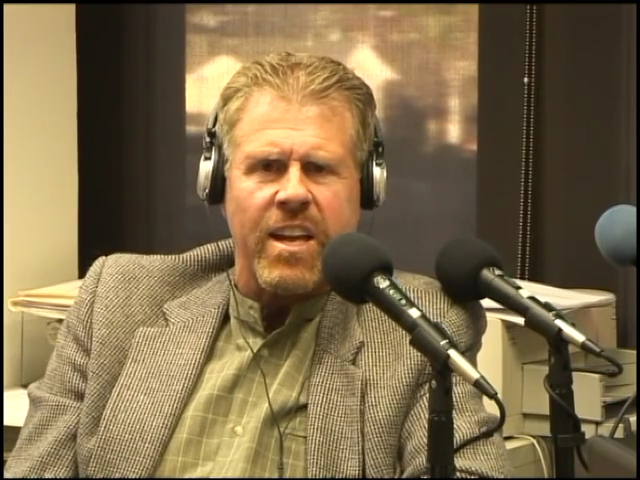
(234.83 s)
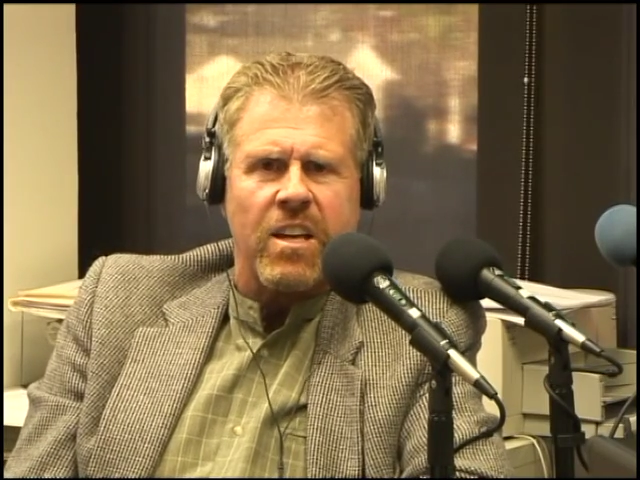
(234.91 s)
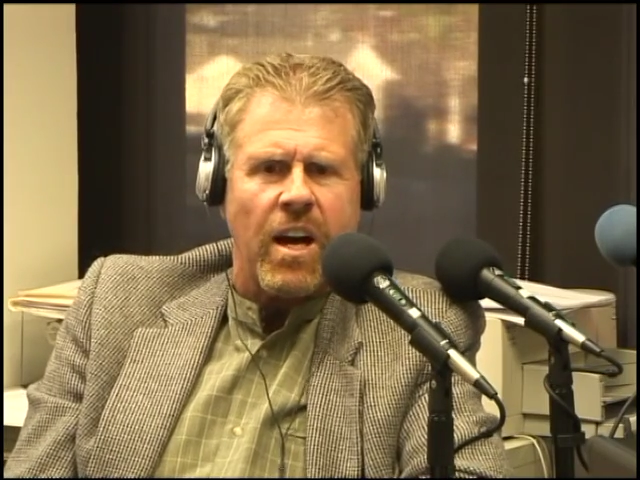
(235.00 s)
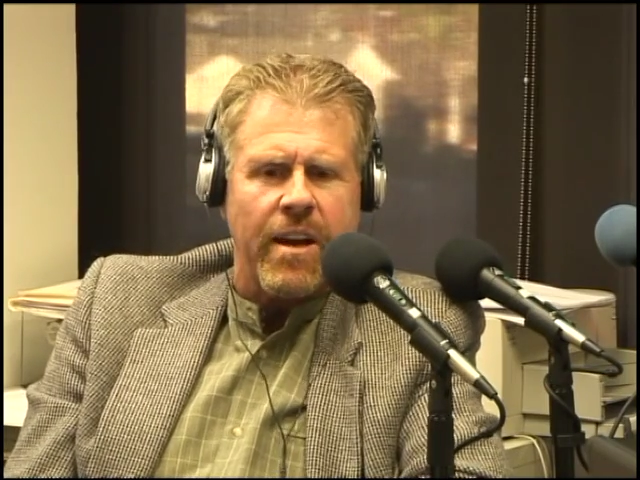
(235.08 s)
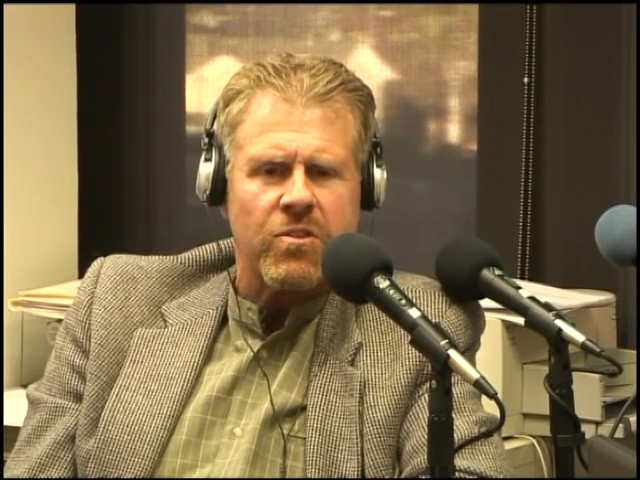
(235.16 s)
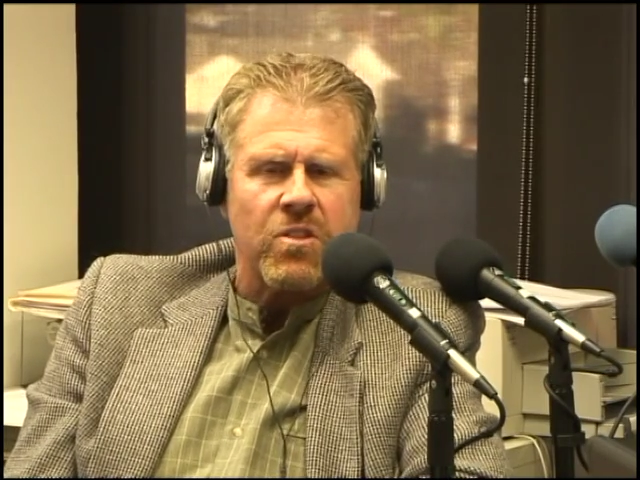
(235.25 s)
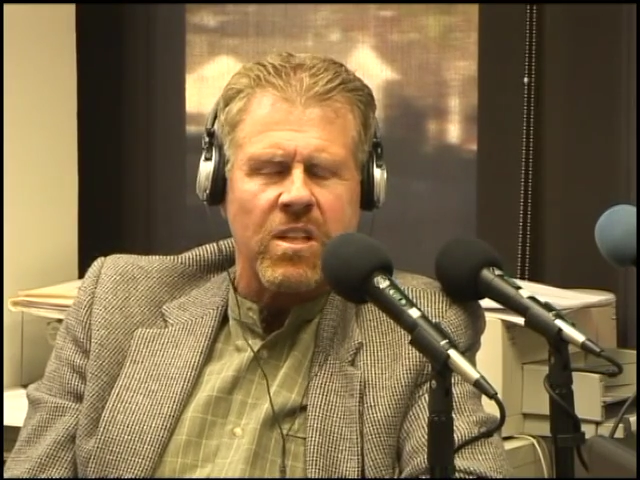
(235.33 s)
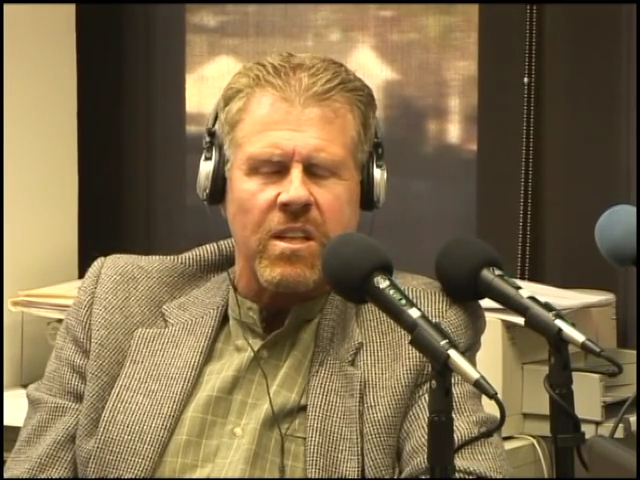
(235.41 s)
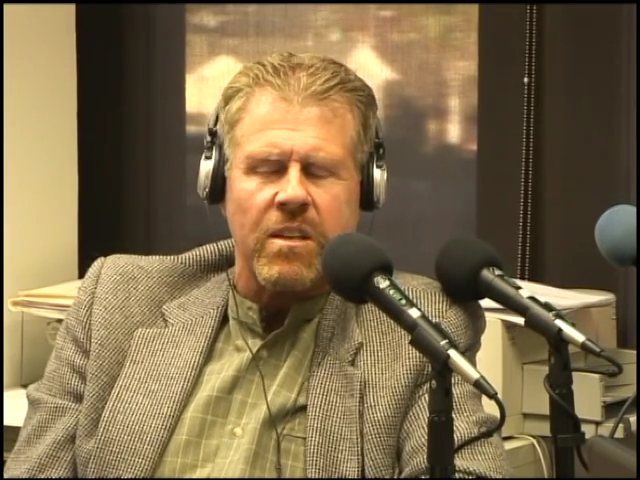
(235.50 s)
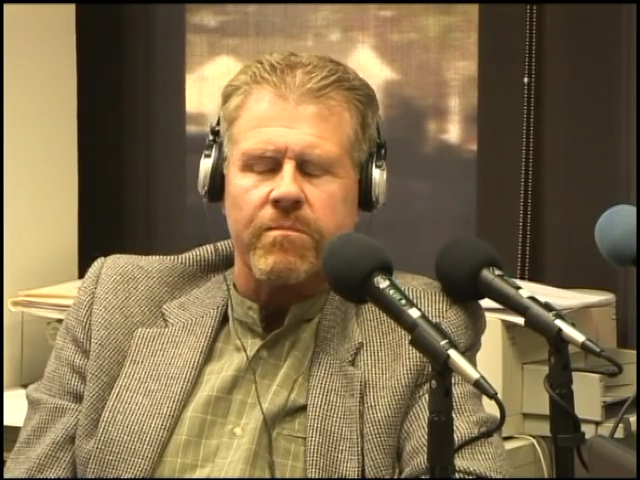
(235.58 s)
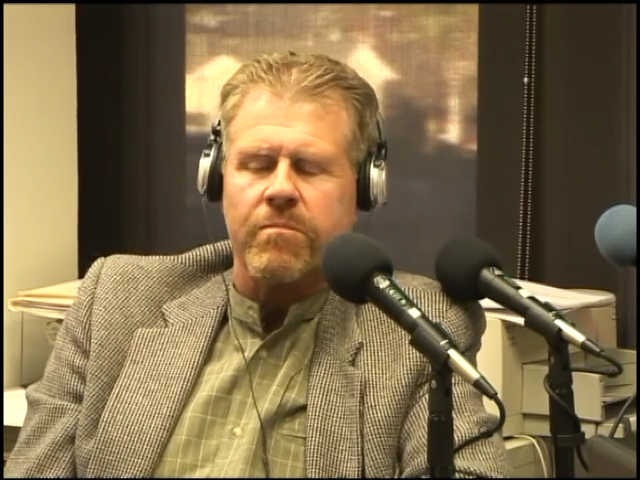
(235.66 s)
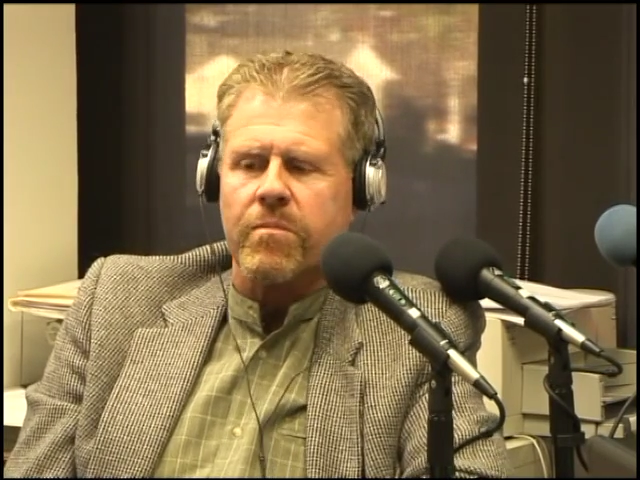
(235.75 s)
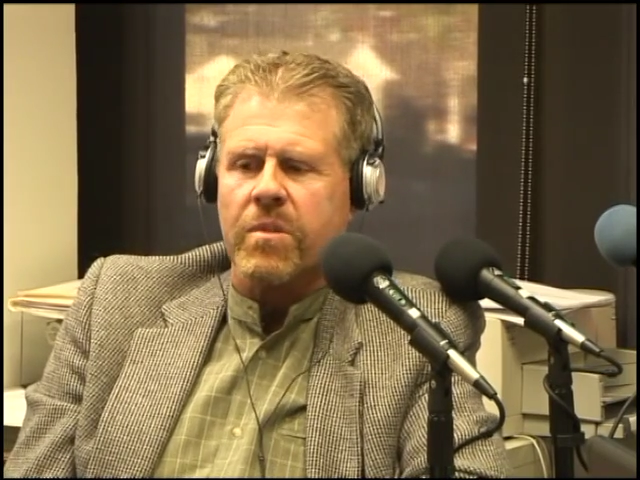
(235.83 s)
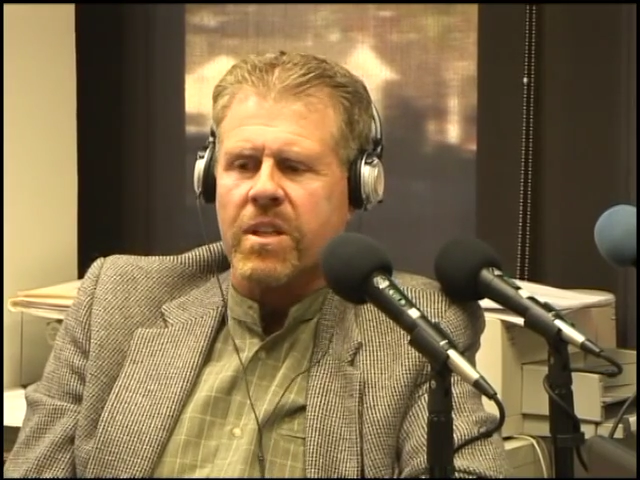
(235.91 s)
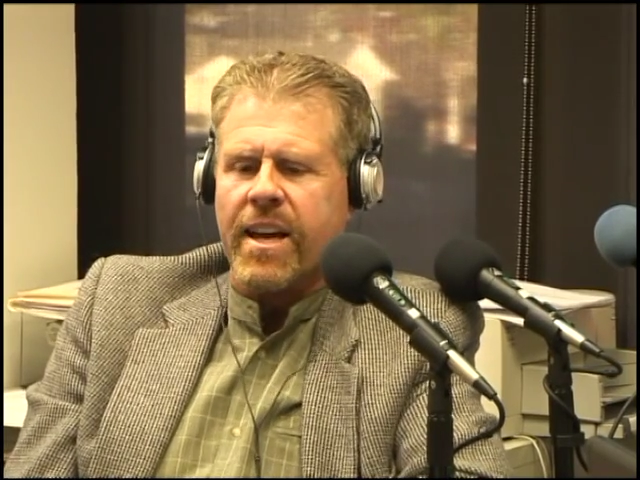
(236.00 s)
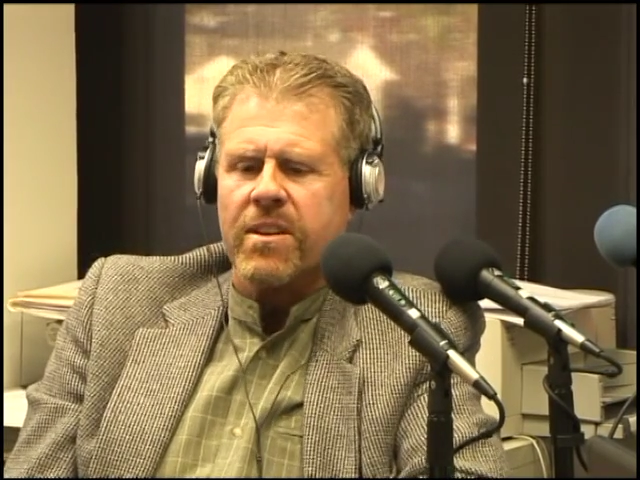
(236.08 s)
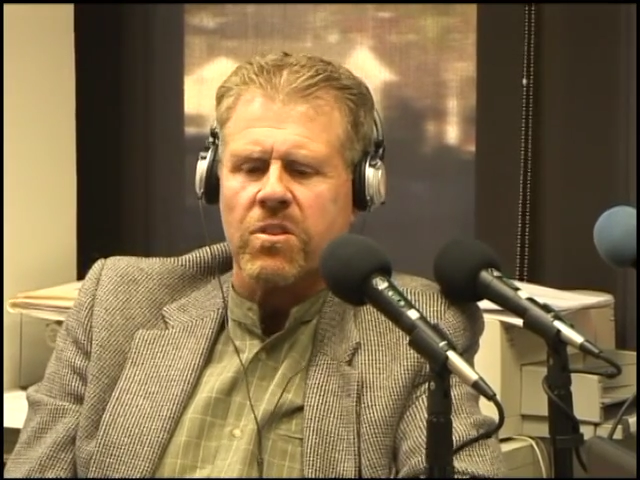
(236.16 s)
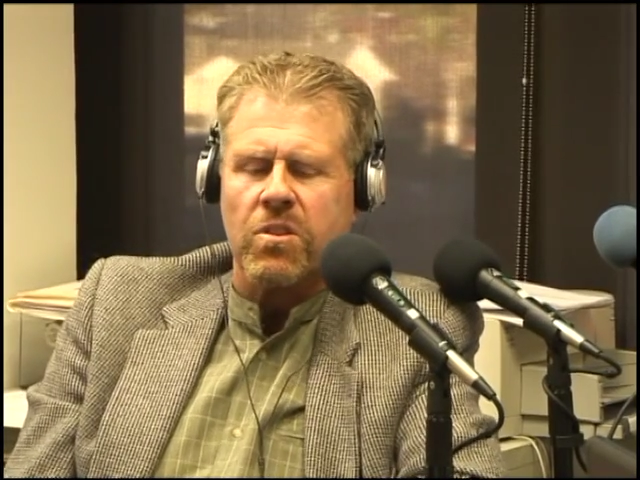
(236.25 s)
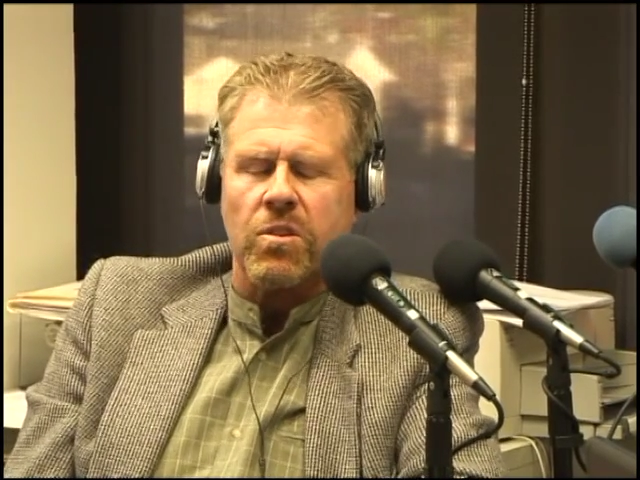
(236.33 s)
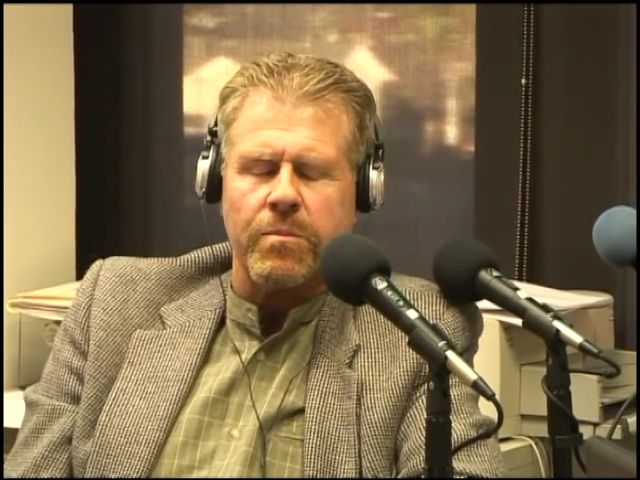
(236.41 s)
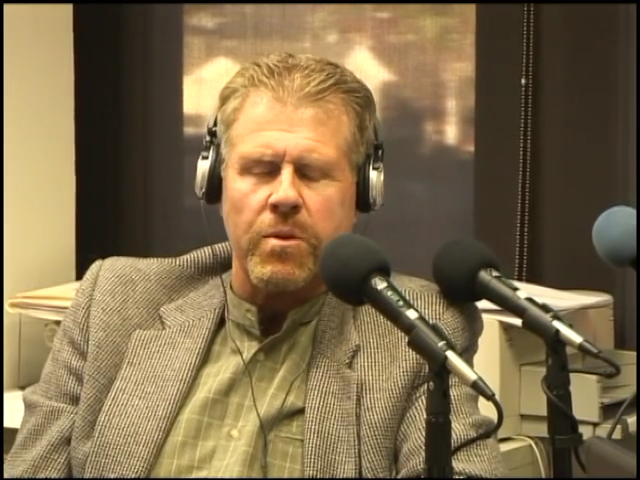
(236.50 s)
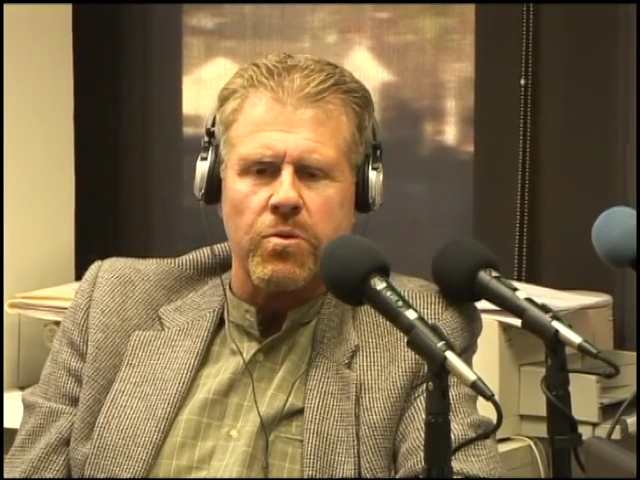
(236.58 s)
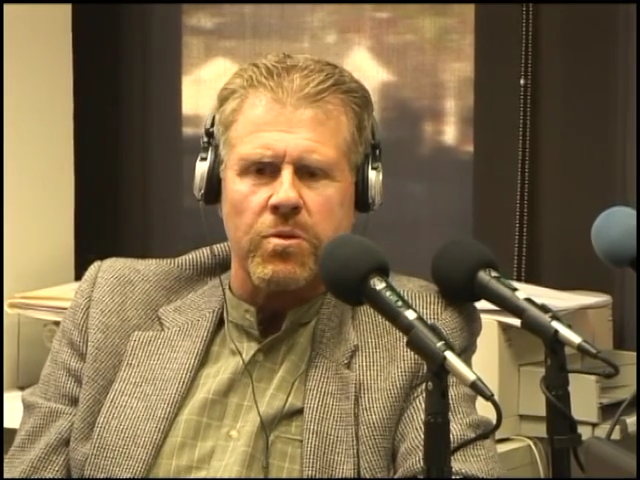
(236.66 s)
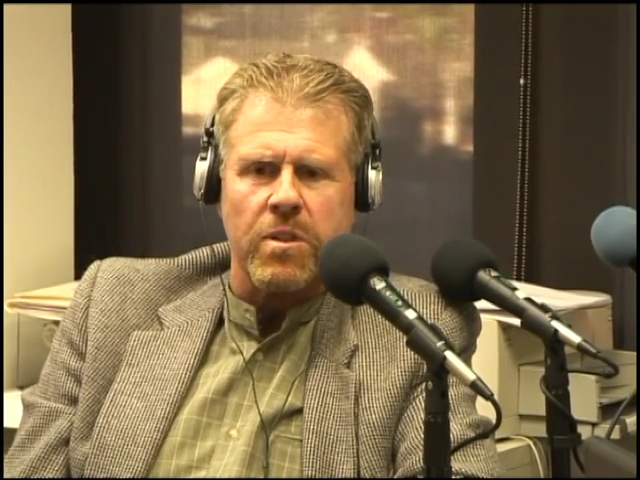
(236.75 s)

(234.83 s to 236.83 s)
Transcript: Tchaikovsky, classical